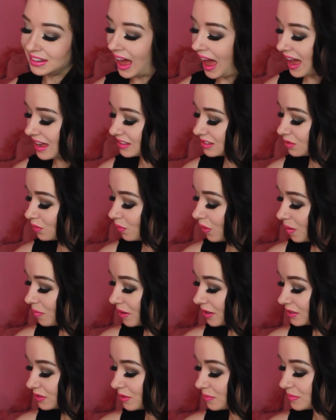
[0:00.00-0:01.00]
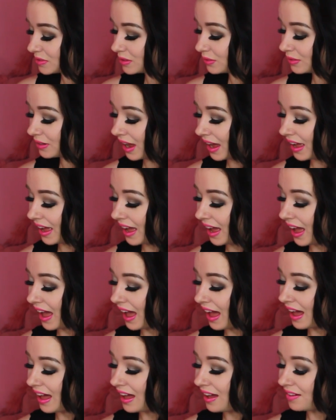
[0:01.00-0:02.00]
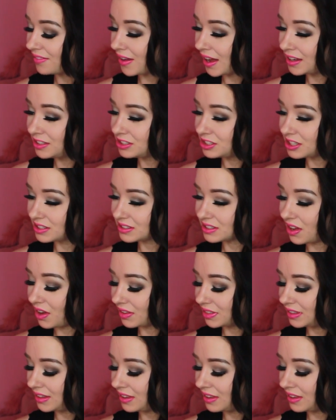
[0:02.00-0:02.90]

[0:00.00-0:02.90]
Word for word: last Walmart swimsuit I have, I just got